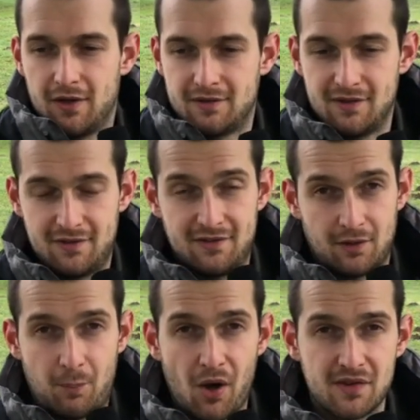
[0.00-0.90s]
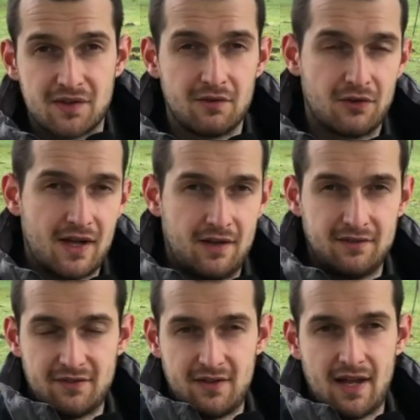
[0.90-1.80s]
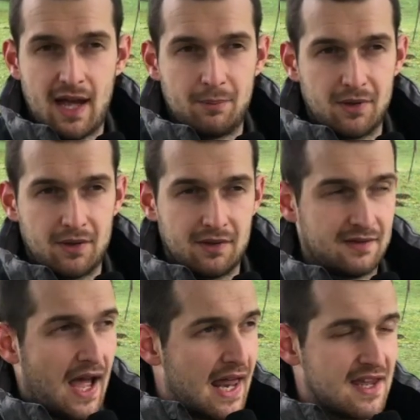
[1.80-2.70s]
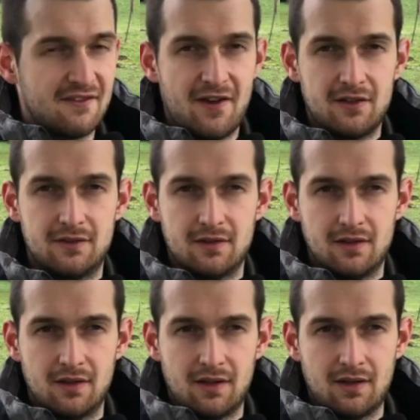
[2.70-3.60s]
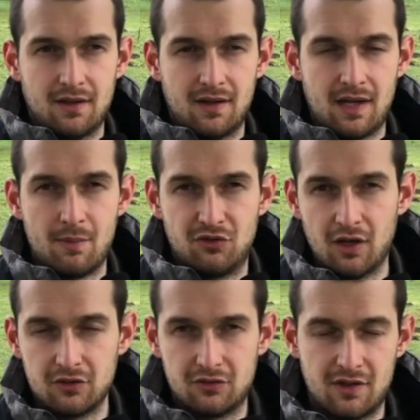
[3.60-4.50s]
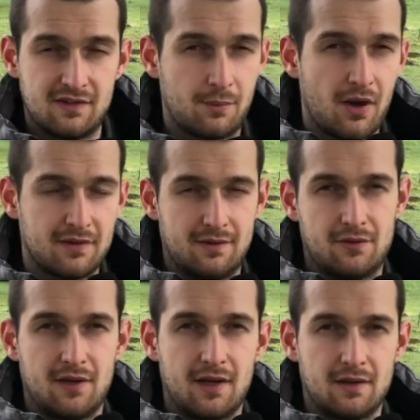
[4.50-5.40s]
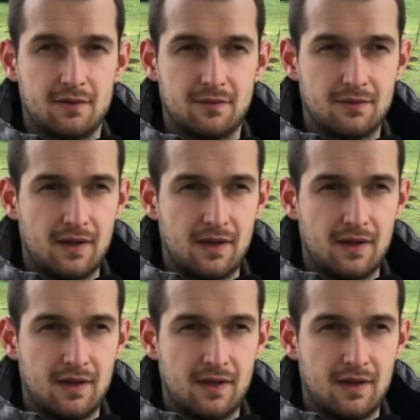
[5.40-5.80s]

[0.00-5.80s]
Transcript: this is a positive or negative thing happening. Because any event can be judged as a positive or negative.